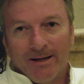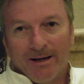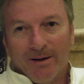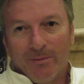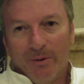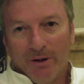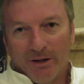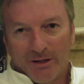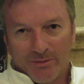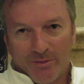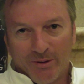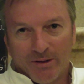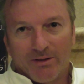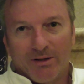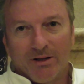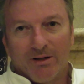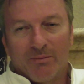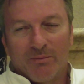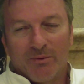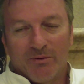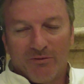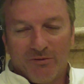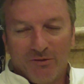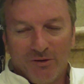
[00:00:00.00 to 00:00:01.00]
We expected to
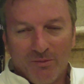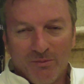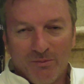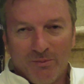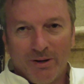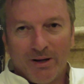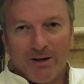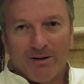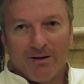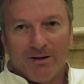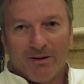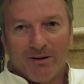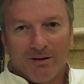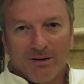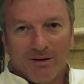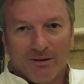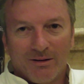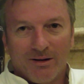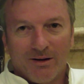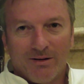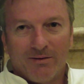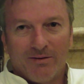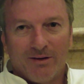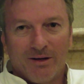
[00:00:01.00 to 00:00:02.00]
perform better. I
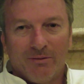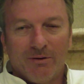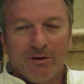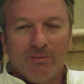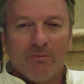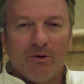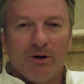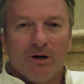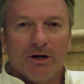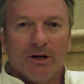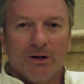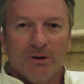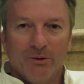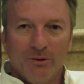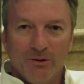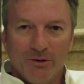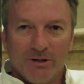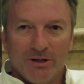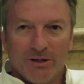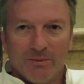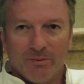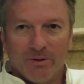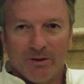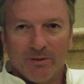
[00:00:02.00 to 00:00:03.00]
don't think we mind
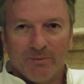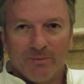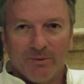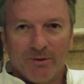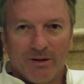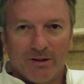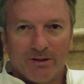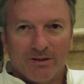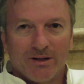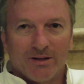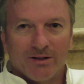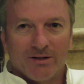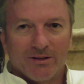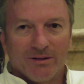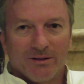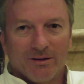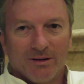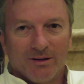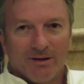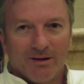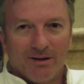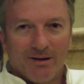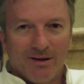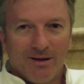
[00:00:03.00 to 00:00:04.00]
losing, but by such
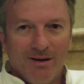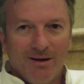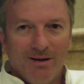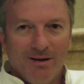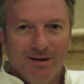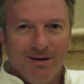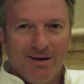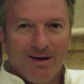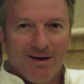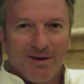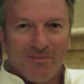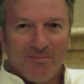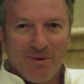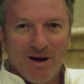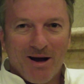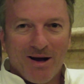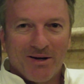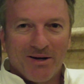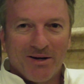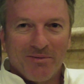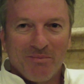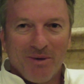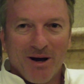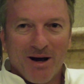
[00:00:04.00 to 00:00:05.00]

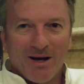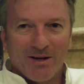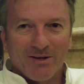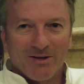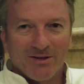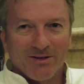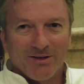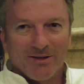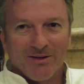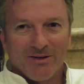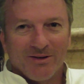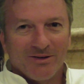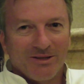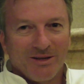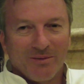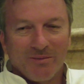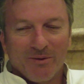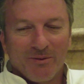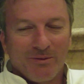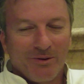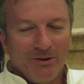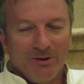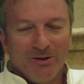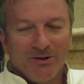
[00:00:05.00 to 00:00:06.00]
commanding margins, are not
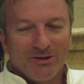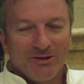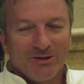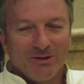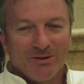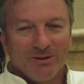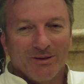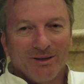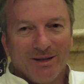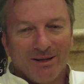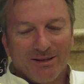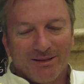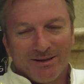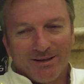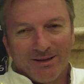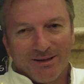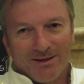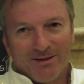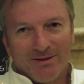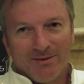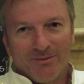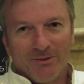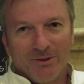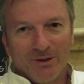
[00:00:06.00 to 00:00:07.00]
something we're used to, and that
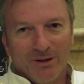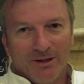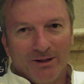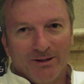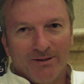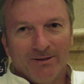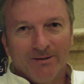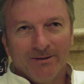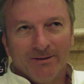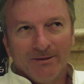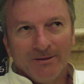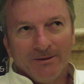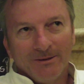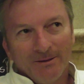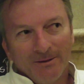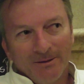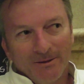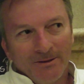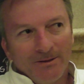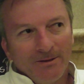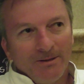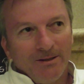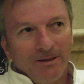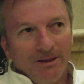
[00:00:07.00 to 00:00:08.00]
really,
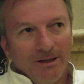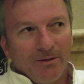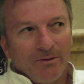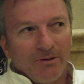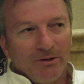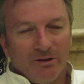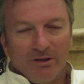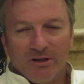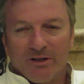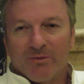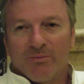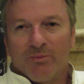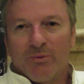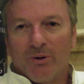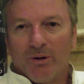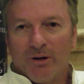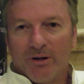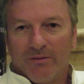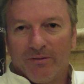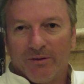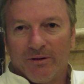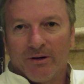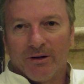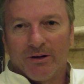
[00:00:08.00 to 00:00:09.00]
you know, was
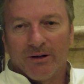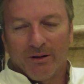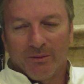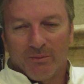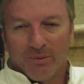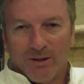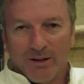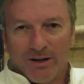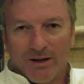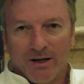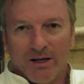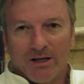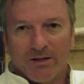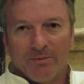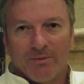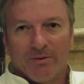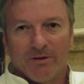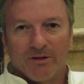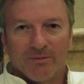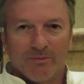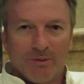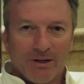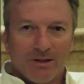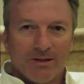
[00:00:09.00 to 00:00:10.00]
disappointing for not only the players but
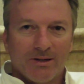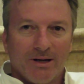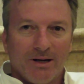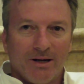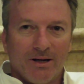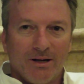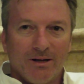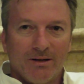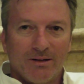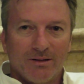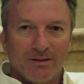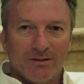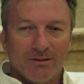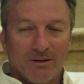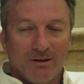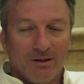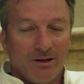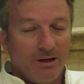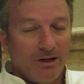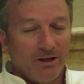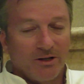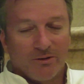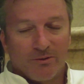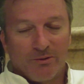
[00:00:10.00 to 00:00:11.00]
spectators. And I
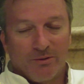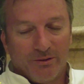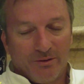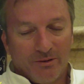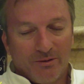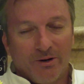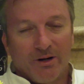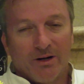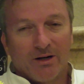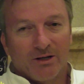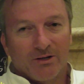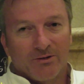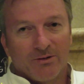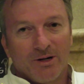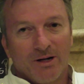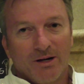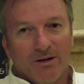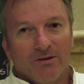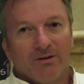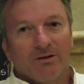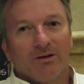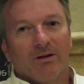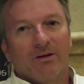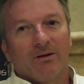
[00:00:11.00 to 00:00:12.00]
guess Cricket
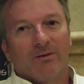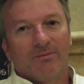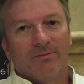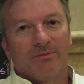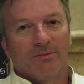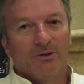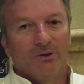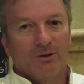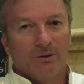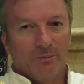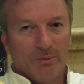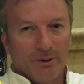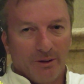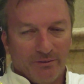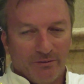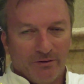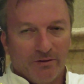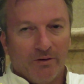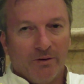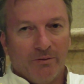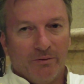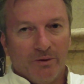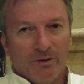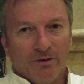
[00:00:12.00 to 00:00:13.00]
Australia's got to do a bit of a
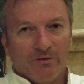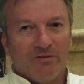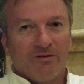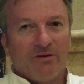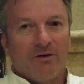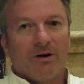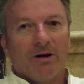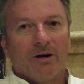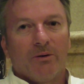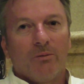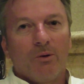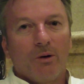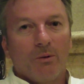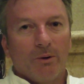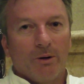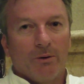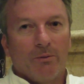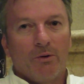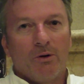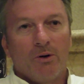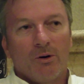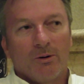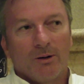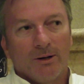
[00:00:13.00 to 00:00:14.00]
review and find out what went
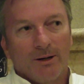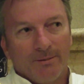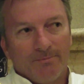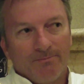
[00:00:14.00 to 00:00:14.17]
wrong.